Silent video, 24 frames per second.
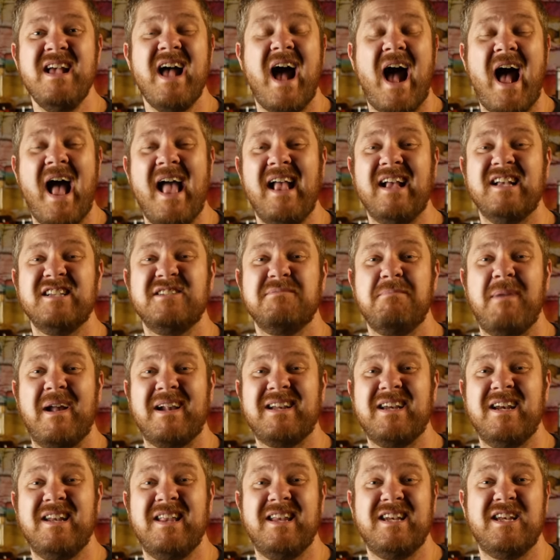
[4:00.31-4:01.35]
I
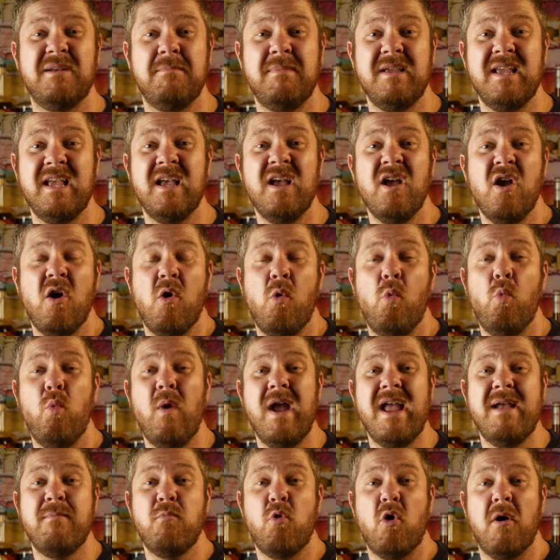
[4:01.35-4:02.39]
expected it to be
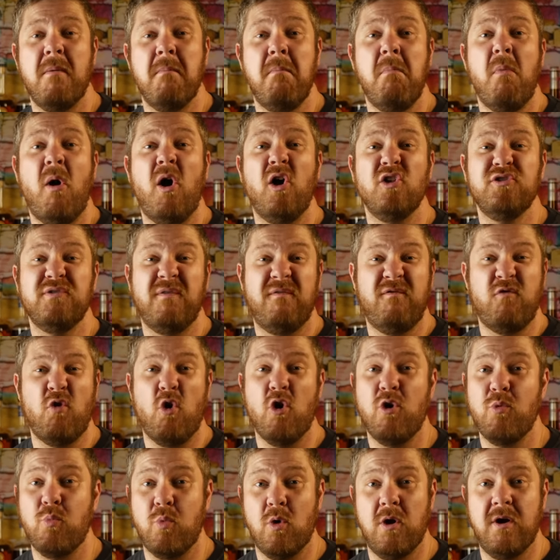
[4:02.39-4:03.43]
way more malt
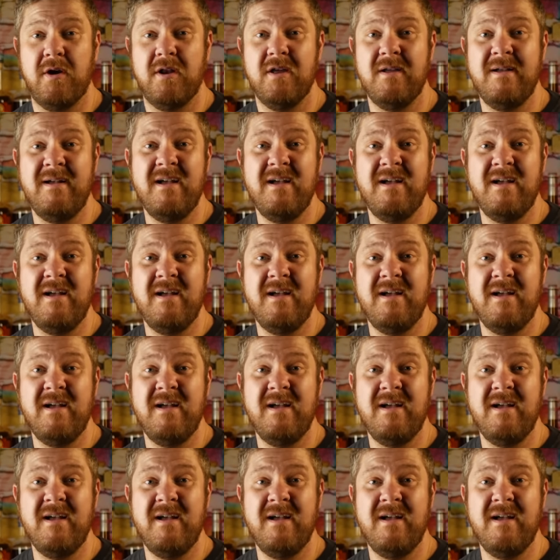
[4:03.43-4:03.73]
forward